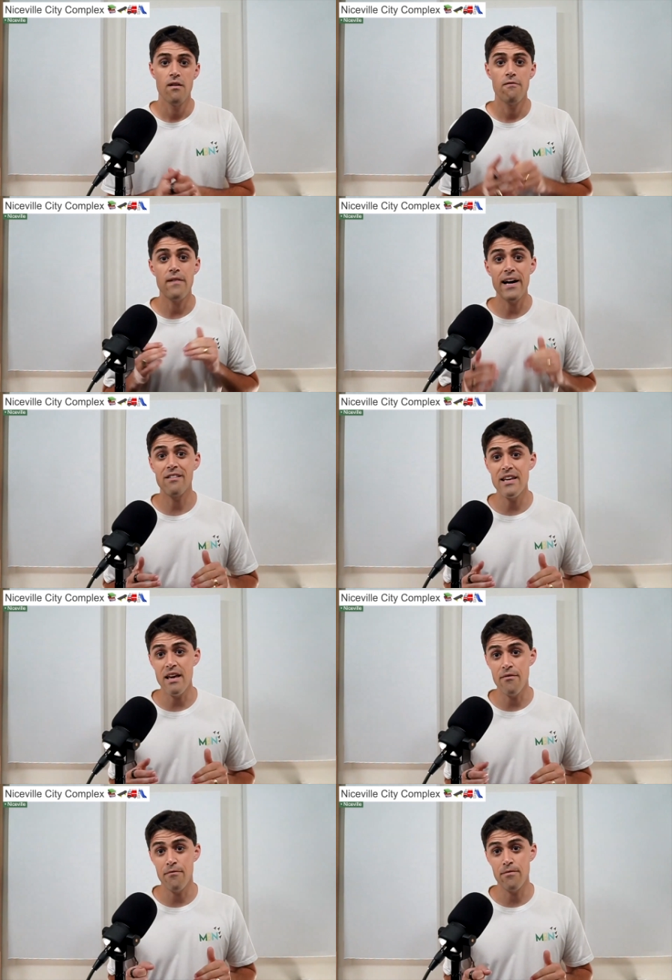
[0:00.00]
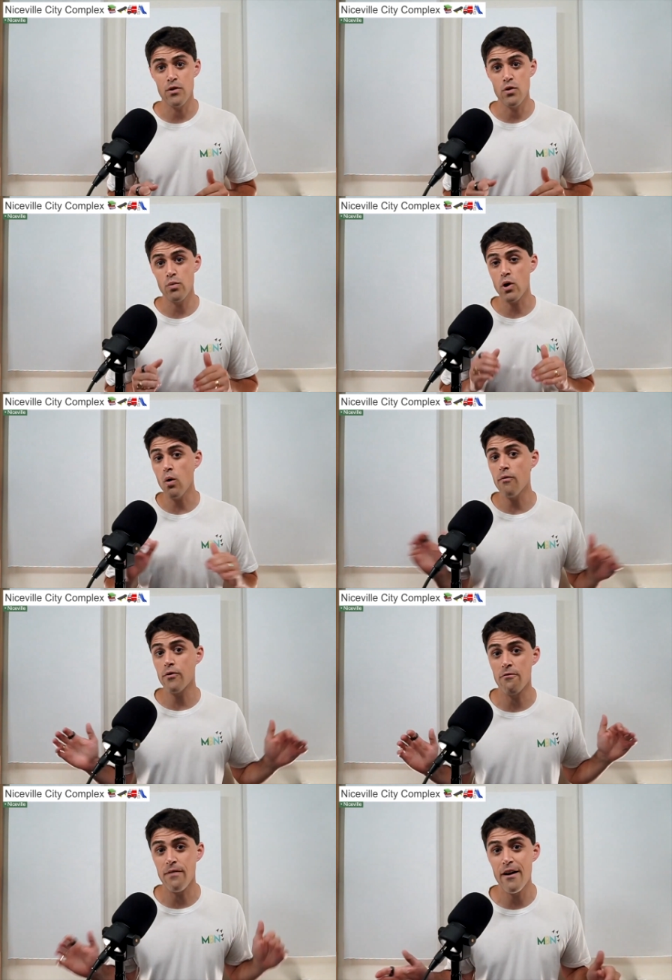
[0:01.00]
Finally, if go over to
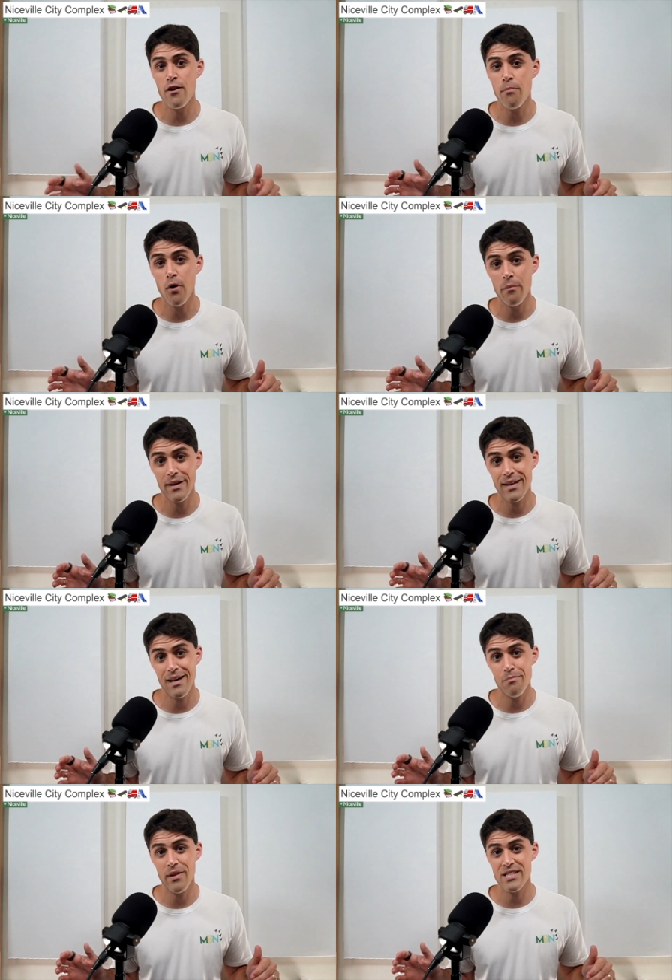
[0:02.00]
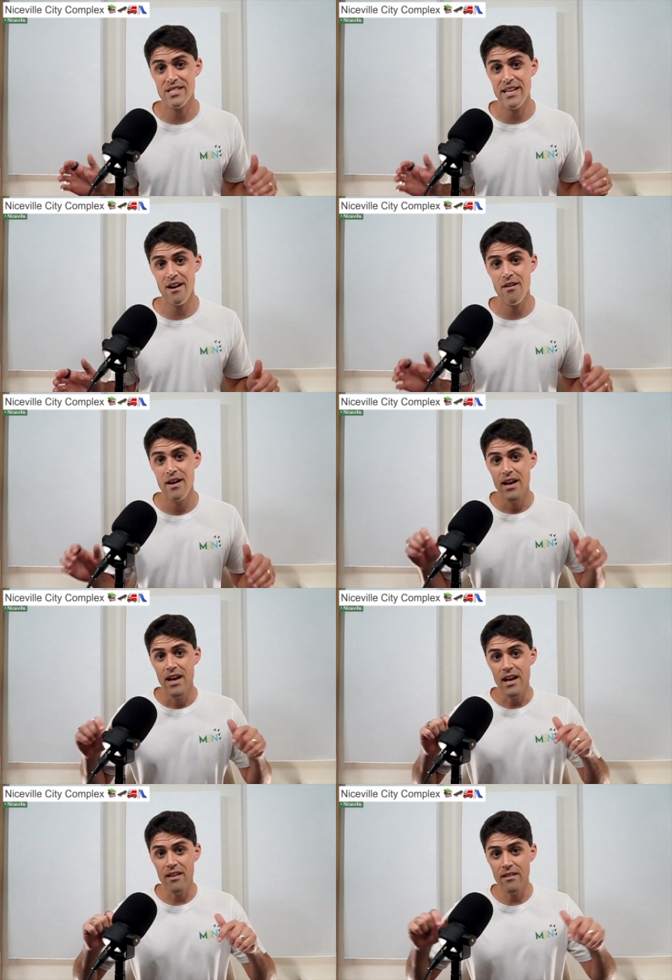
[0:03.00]
the fire department complex there
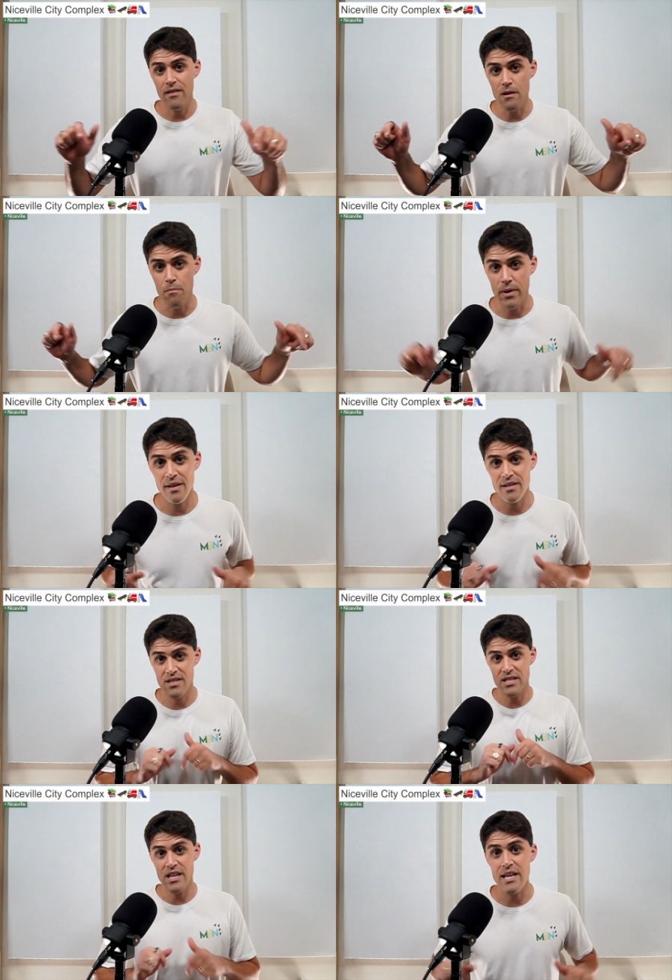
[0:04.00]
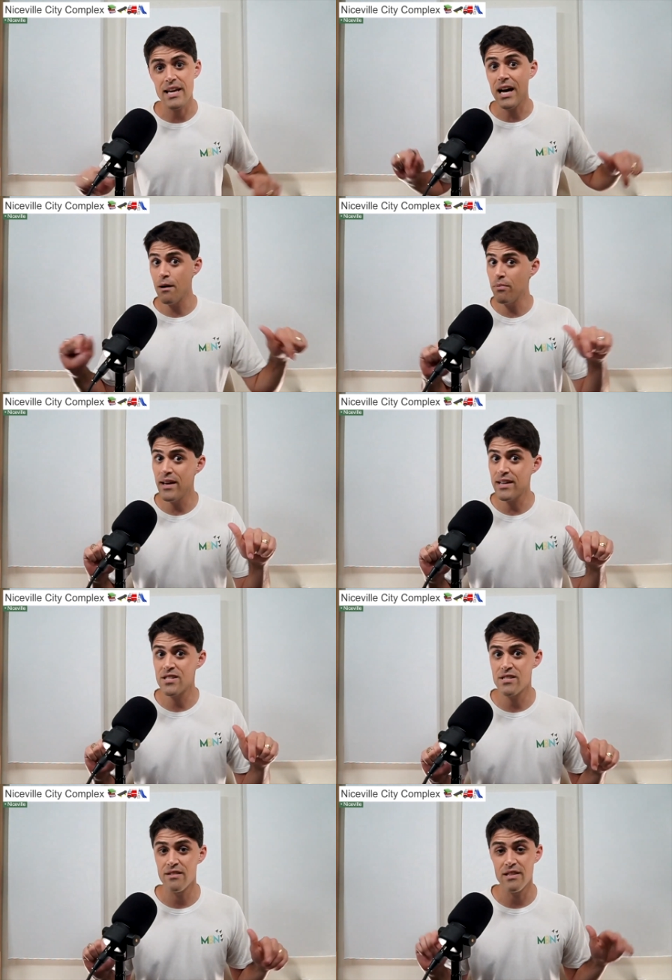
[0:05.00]
in the big city
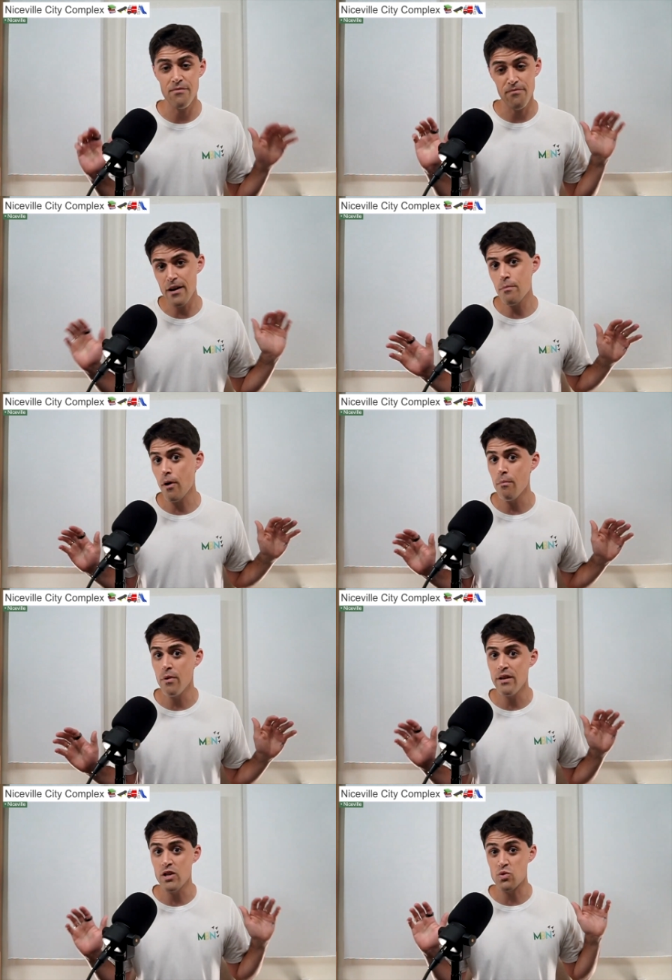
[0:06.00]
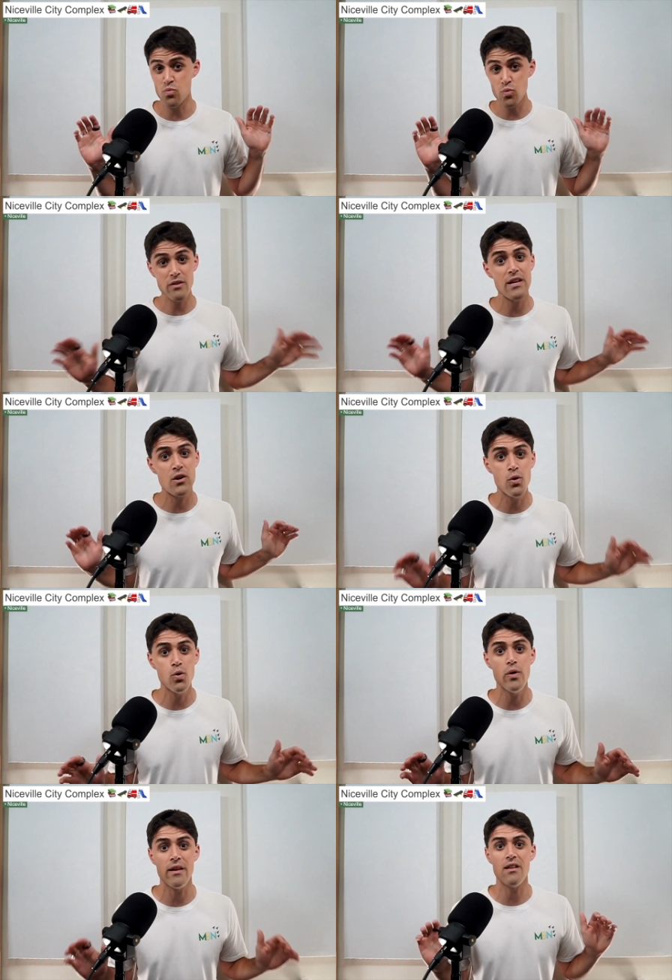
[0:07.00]
complex. The fire department is really
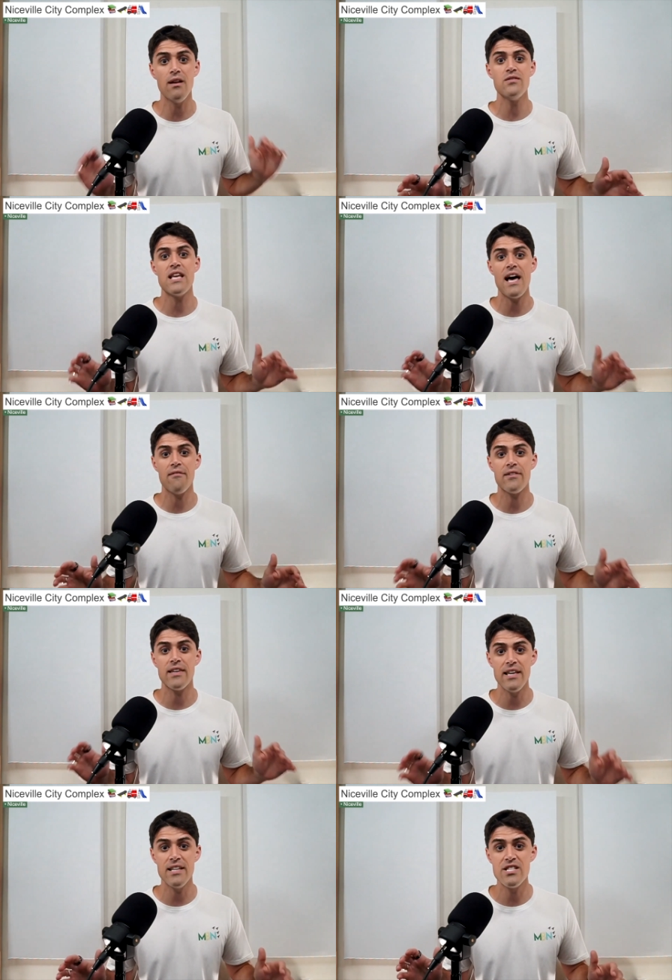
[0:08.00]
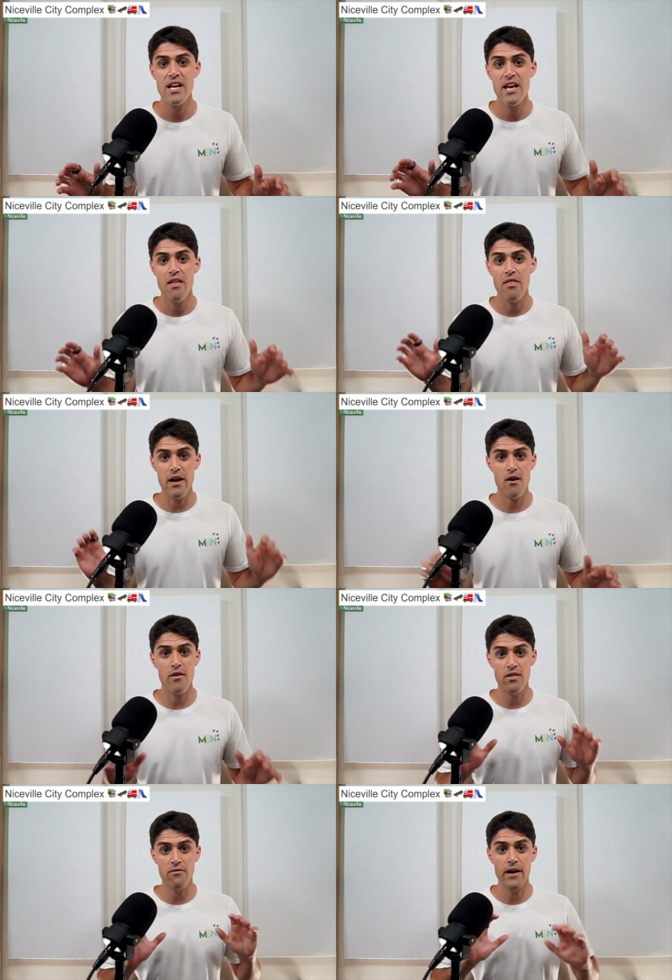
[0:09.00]
cool and loves to have kids there
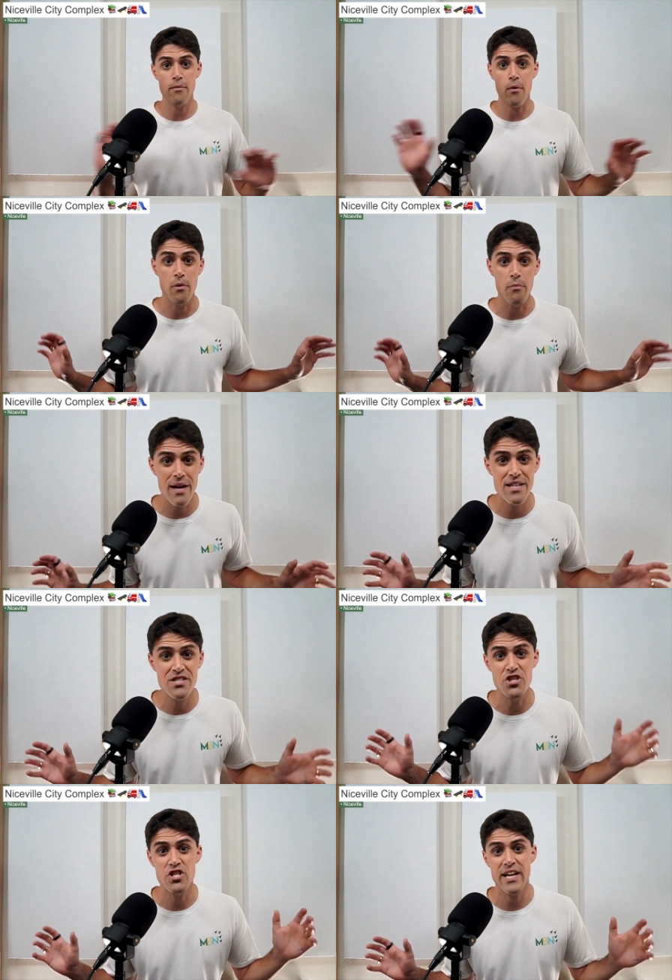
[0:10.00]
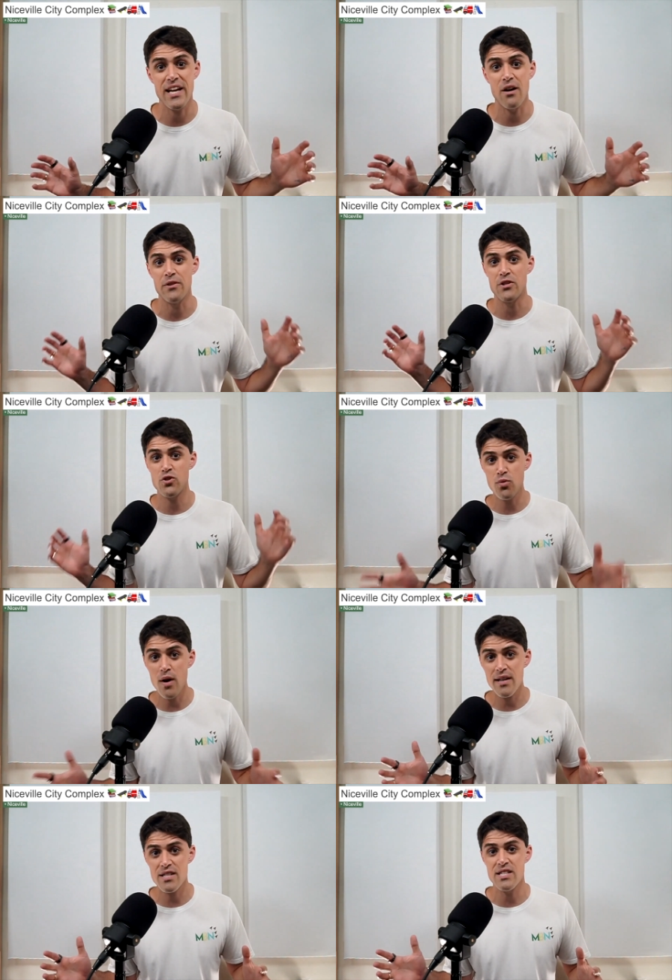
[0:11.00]
in the fire department bays to check out the
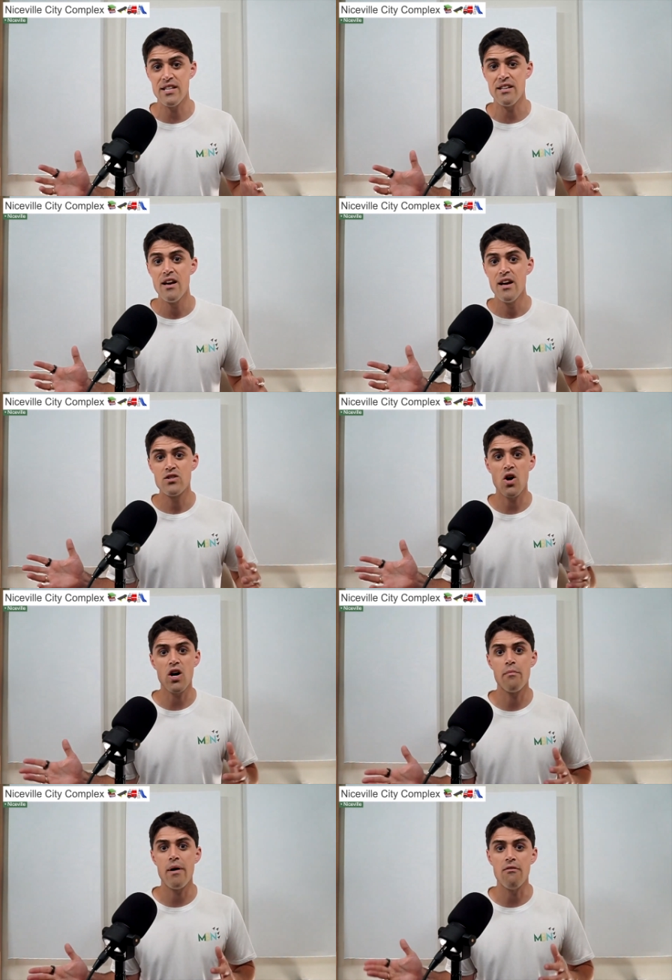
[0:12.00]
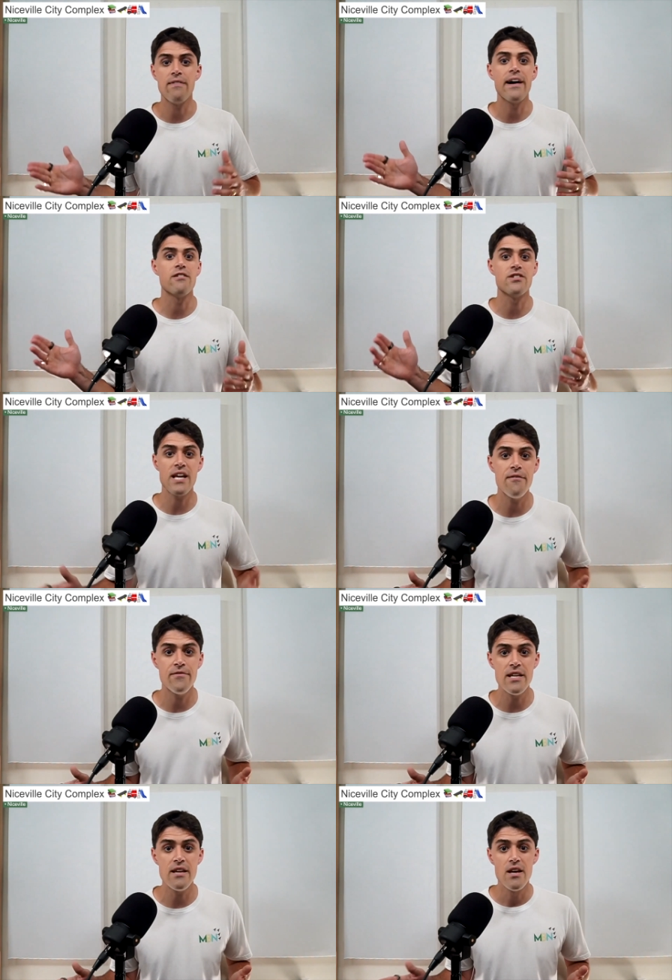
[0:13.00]
trucks and talk about fire
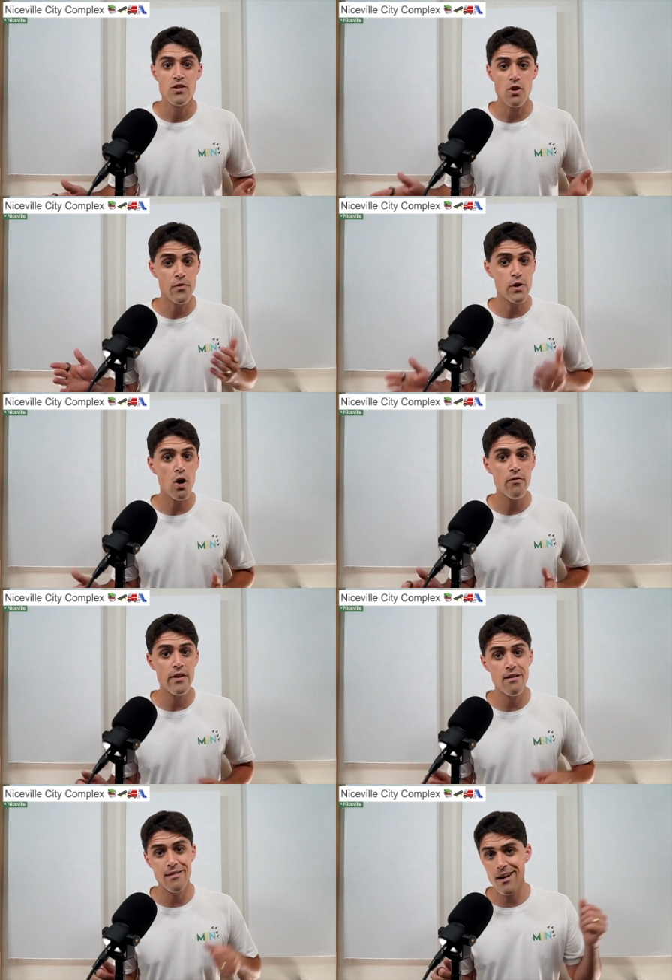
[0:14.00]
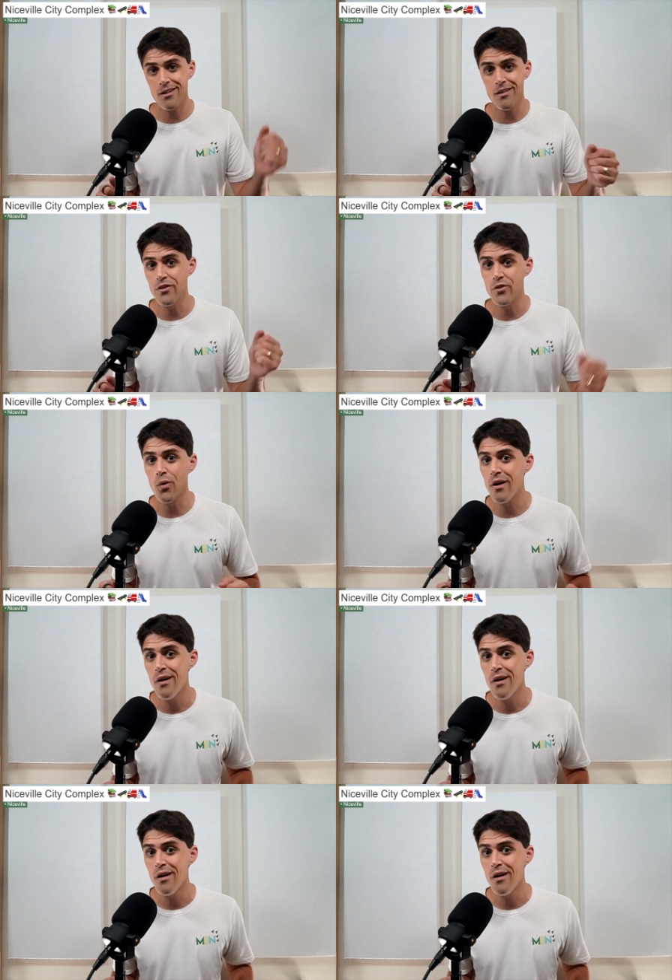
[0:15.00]
safety. So if you go over there and knock on the door,